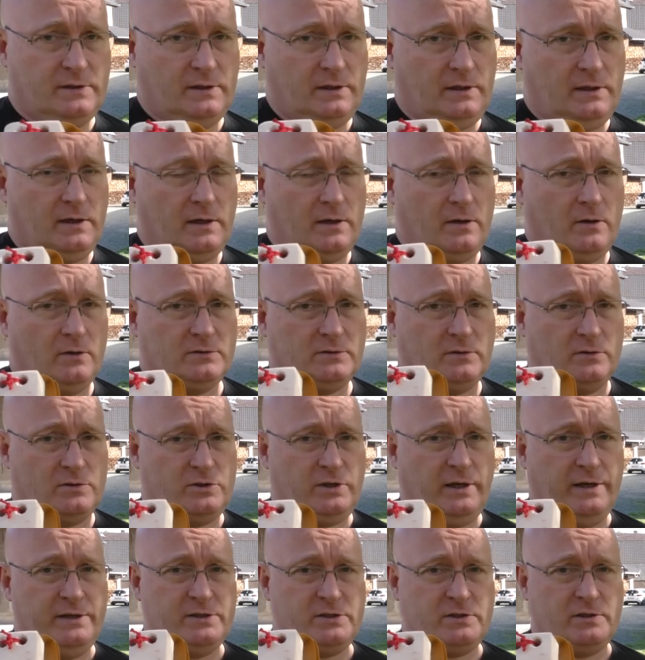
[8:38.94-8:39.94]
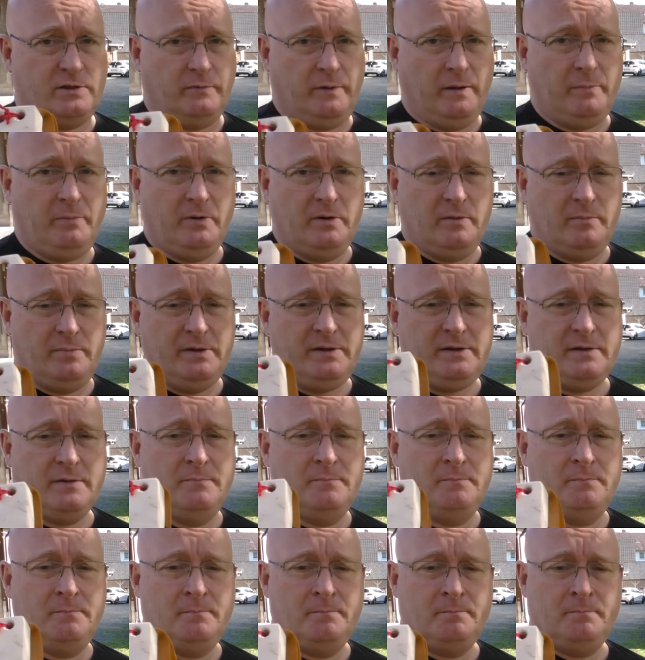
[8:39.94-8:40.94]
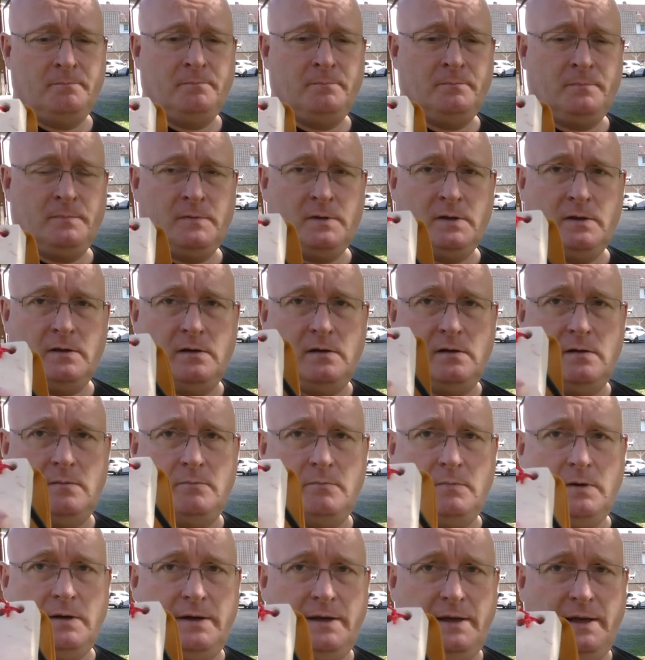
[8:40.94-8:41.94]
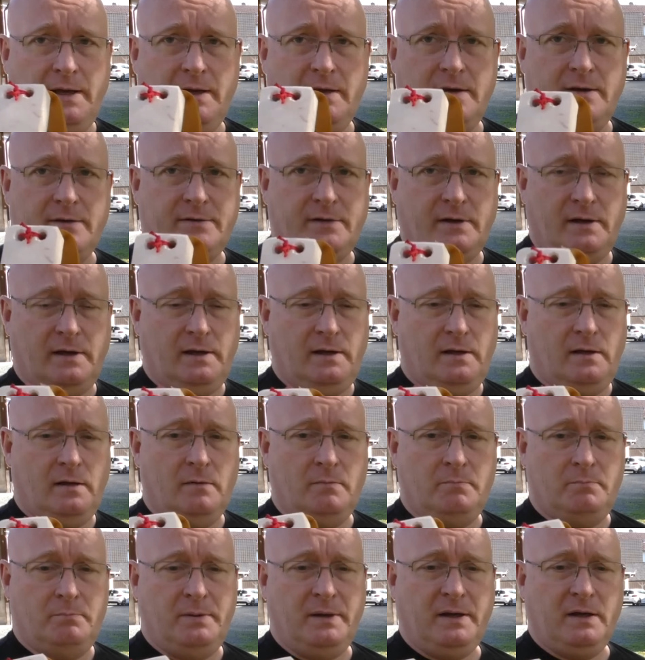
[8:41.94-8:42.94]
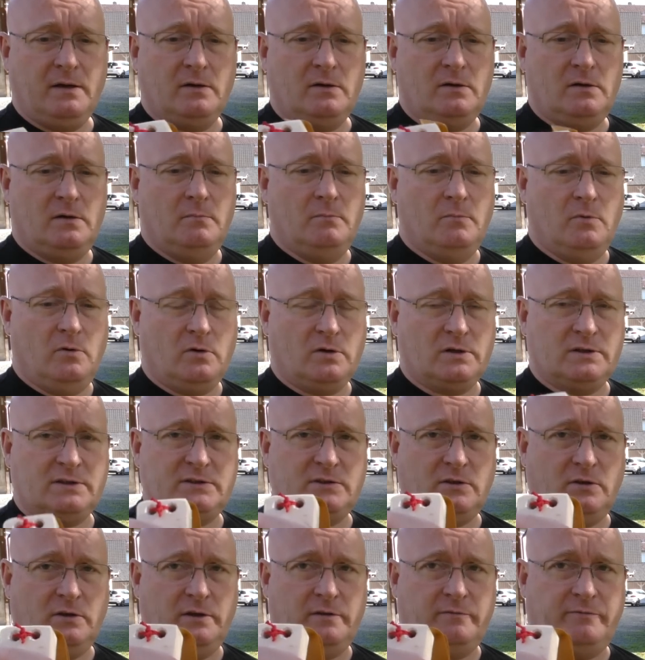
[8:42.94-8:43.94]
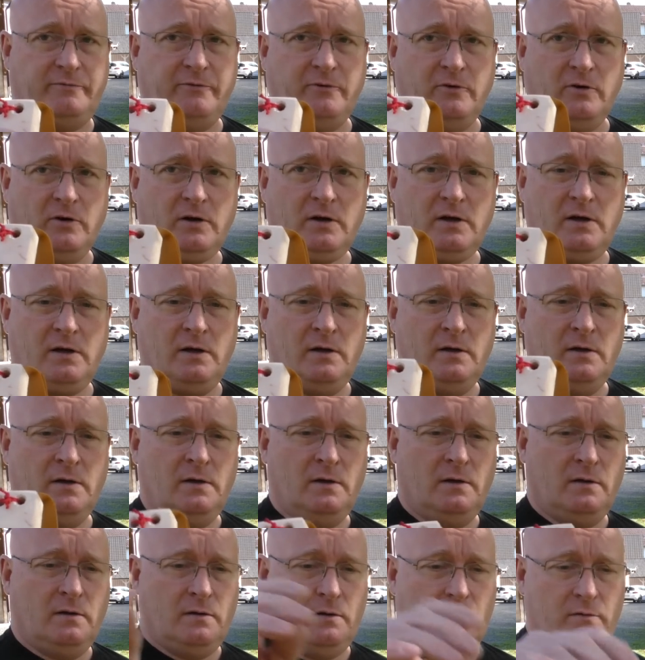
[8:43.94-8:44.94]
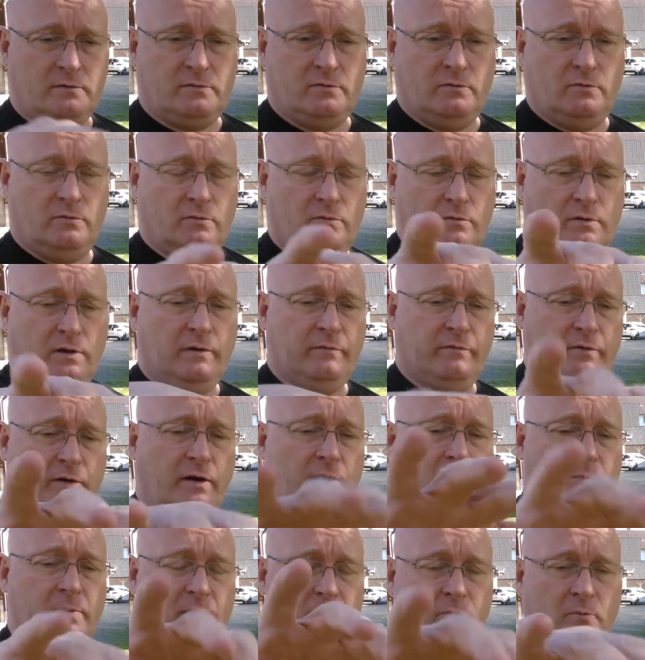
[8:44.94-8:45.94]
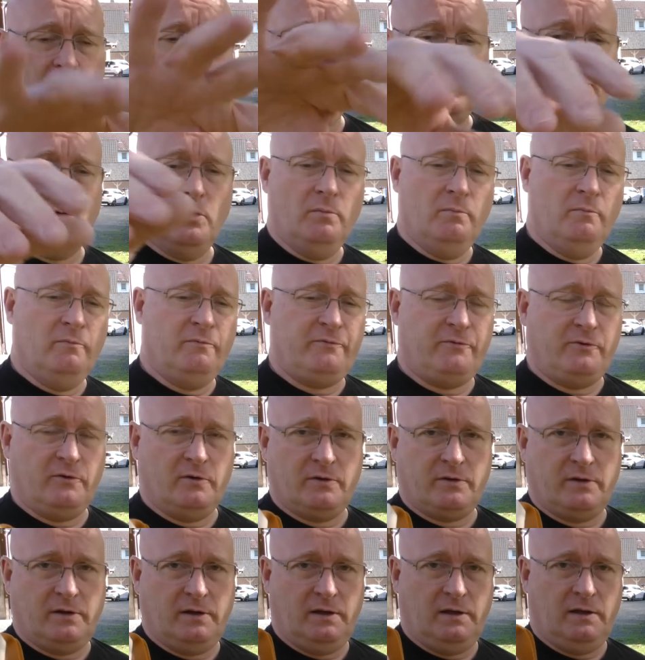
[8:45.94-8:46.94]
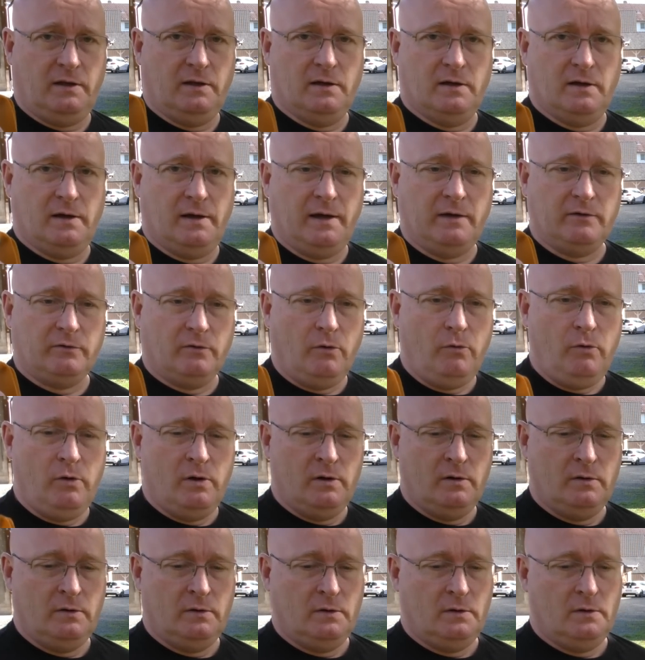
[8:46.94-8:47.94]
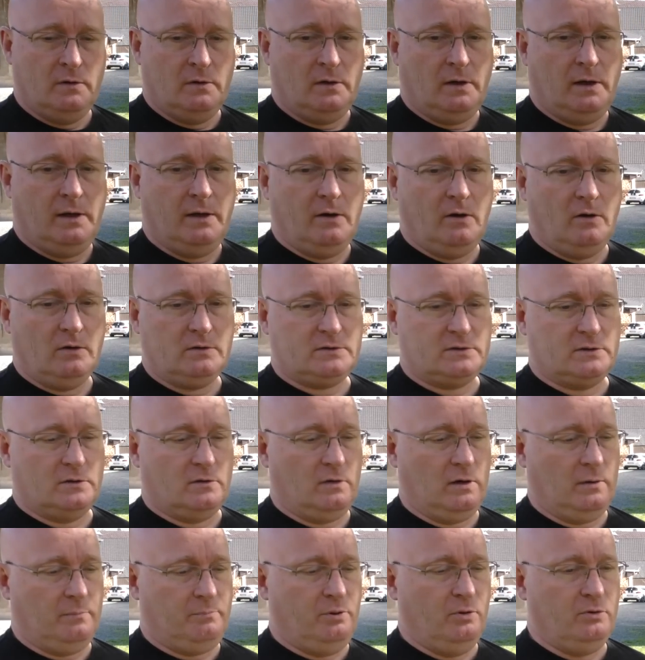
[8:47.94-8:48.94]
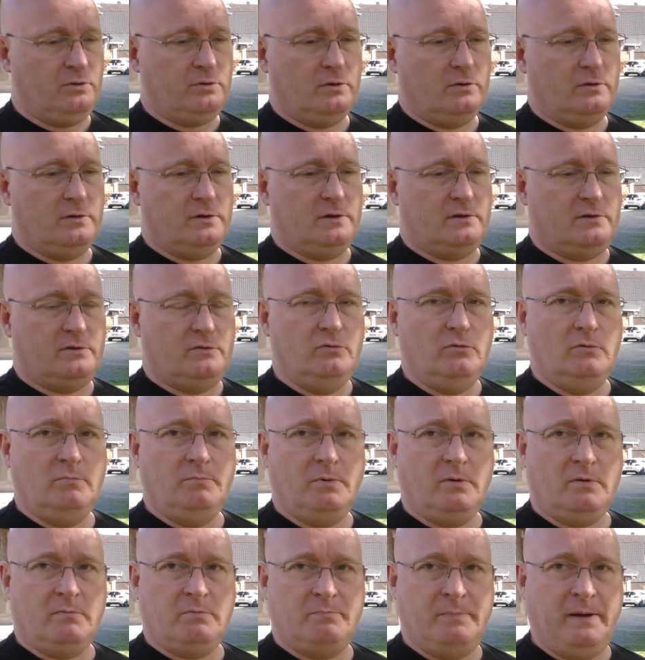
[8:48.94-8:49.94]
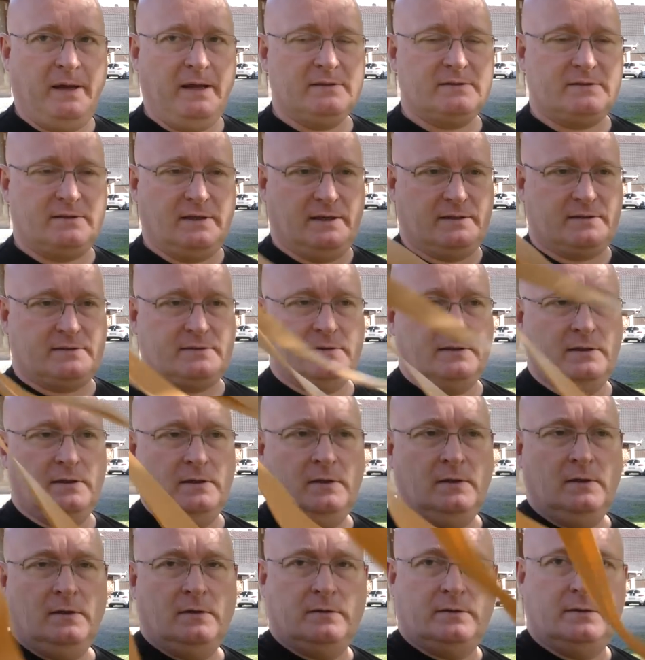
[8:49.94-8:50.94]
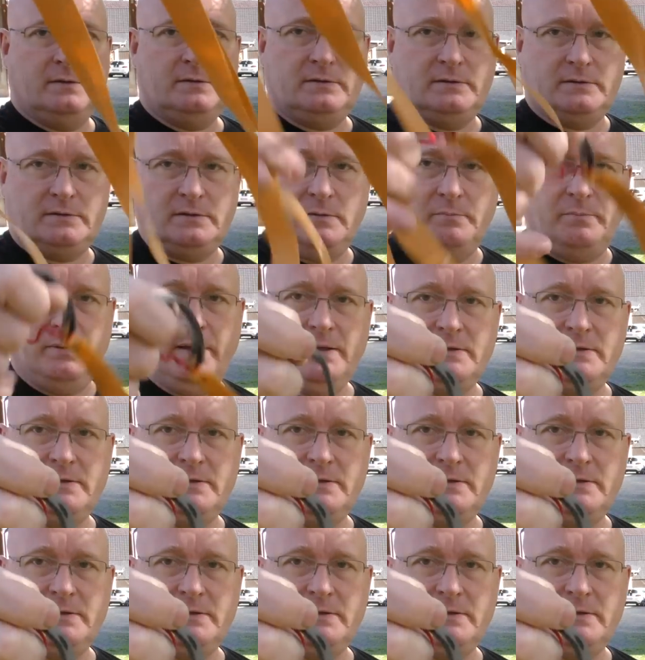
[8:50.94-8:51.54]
see, I also changed the weapon a bit. I added a bigger, more solid fork to give a little bit more room for the arrow. And also, I put in two band sets. This is the